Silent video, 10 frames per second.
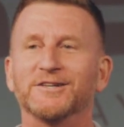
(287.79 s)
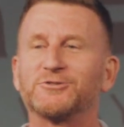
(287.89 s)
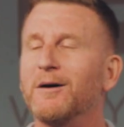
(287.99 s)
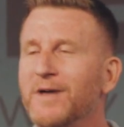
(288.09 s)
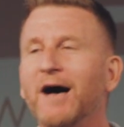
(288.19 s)

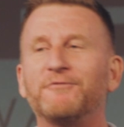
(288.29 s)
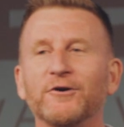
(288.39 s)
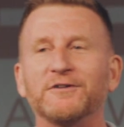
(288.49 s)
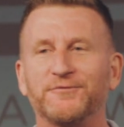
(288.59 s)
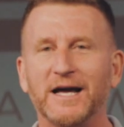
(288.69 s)
So I'm not
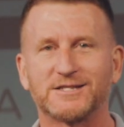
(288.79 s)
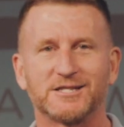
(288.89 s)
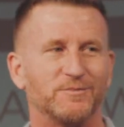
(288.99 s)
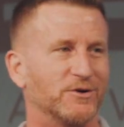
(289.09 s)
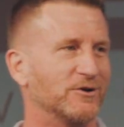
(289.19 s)
very
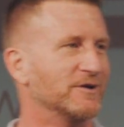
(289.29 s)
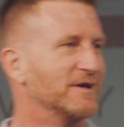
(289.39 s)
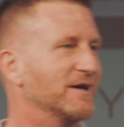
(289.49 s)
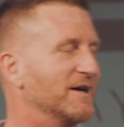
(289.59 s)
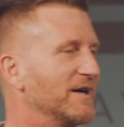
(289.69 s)
flexible
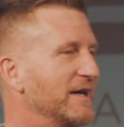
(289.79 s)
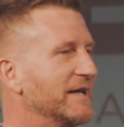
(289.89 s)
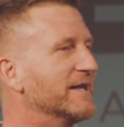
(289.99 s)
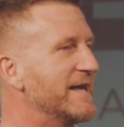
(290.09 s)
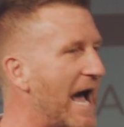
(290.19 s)

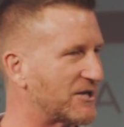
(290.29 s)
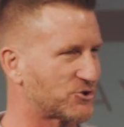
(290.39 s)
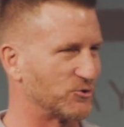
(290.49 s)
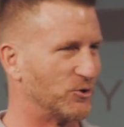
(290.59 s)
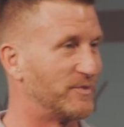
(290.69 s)
in the
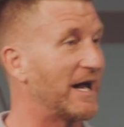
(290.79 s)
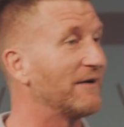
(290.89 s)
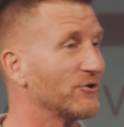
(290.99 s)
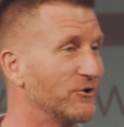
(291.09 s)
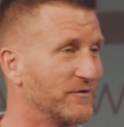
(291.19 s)
natural, but
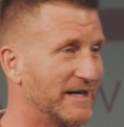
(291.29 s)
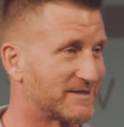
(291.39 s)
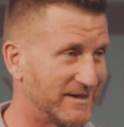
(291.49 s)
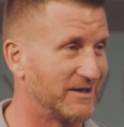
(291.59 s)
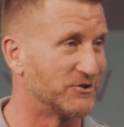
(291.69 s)
I've learned
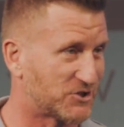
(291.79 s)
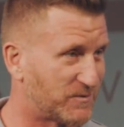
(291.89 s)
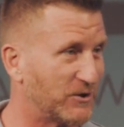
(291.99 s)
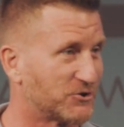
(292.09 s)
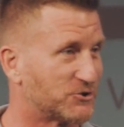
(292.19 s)
this that in the
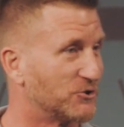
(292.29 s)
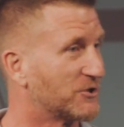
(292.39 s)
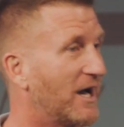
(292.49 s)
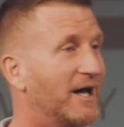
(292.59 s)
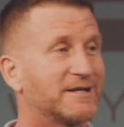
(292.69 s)
spiritual,
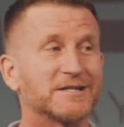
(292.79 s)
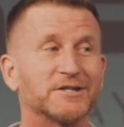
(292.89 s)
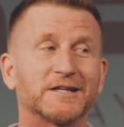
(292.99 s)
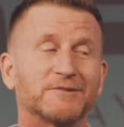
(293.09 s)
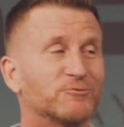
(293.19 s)
God
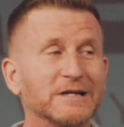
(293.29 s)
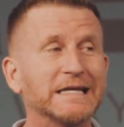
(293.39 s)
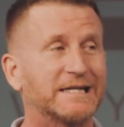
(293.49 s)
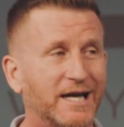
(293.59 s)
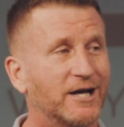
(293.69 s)
doesn't
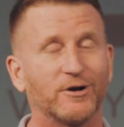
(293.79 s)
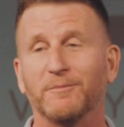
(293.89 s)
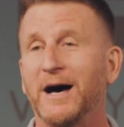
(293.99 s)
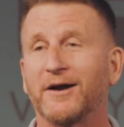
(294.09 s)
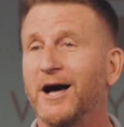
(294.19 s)
really care
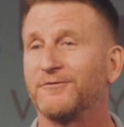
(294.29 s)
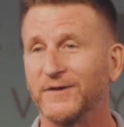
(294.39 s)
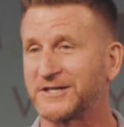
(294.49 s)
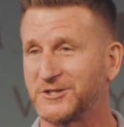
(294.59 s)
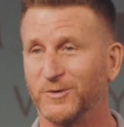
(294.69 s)
about how
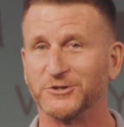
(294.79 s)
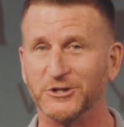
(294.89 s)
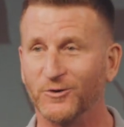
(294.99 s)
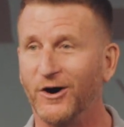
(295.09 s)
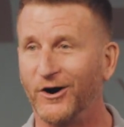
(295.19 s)
flexible
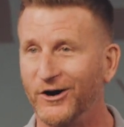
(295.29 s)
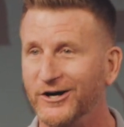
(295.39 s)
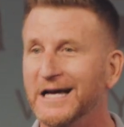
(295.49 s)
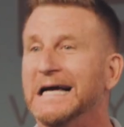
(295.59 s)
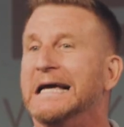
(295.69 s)
you
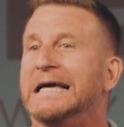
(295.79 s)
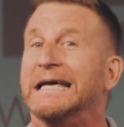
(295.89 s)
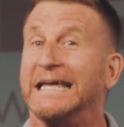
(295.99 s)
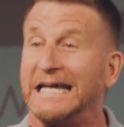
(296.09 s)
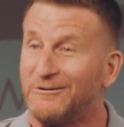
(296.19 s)
are.
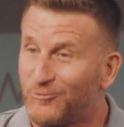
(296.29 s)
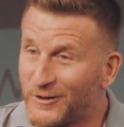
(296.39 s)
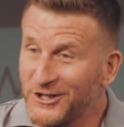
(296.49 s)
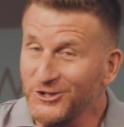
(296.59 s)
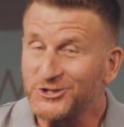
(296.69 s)
He
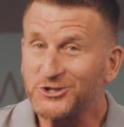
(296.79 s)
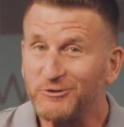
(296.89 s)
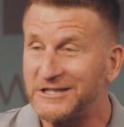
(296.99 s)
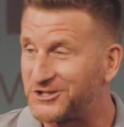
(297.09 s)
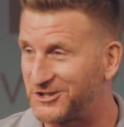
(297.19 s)
will
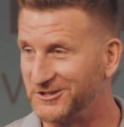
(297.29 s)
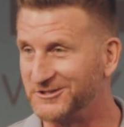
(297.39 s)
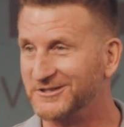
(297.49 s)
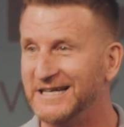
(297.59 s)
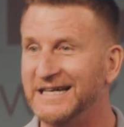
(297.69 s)
stretch
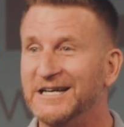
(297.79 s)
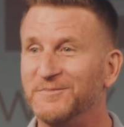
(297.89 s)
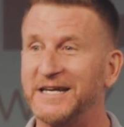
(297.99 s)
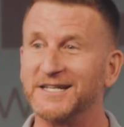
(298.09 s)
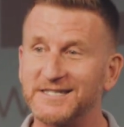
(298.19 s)
you
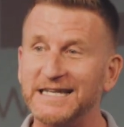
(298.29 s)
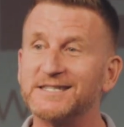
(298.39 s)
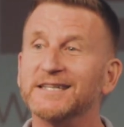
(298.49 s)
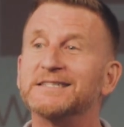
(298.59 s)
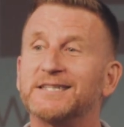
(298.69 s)
because He
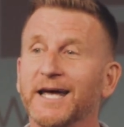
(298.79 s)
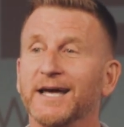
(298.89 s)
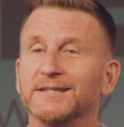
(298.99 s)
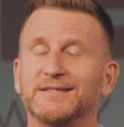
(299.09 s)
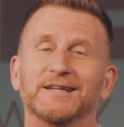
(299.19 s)
is
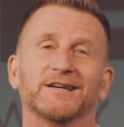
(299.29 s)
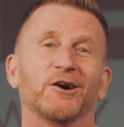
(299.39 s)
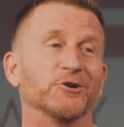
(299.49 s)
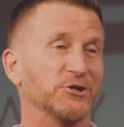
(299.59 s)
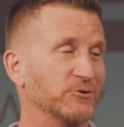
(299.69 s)
intent
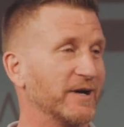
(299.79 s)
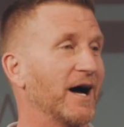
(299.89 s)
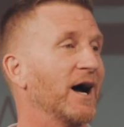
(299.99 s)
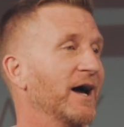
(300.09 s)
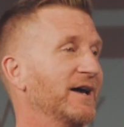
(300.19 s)
on you and
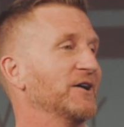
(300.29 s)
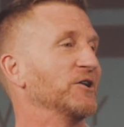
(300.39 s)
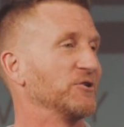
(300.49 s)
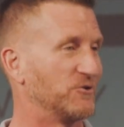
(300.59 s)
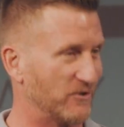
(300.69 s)
I
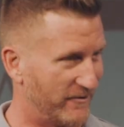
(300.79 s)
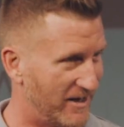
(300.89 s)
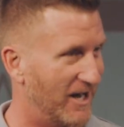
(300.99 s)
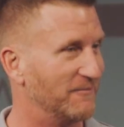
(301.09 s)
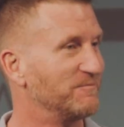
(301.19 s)

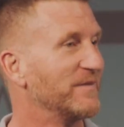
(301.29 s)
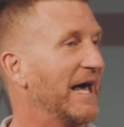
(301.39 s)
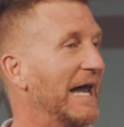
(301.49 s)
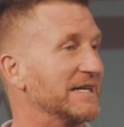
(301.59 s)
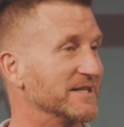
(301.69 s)
growing up,
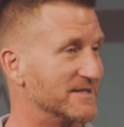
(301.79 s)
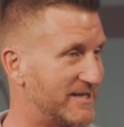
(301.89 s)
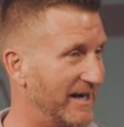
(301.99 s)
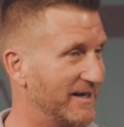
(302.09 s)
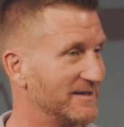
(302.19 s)
and He's
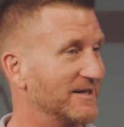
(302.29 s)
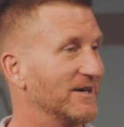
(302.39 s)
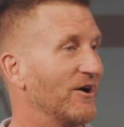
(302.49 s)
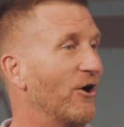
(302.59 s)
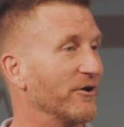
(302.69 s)
intent
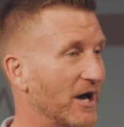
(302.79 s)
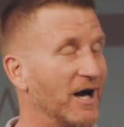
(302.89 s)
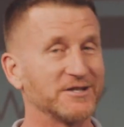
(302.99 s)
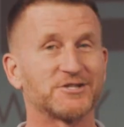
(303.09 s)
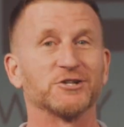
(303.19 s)
on
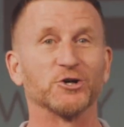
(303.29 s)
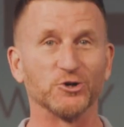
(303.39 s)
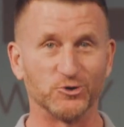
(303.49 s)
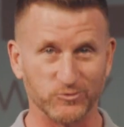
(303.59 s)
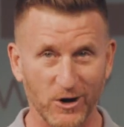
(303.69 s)
us
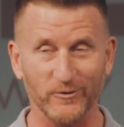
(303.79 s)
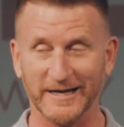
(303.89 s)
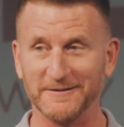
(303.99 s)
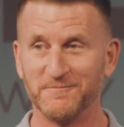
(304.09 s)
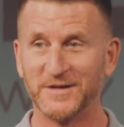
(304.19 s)
growing.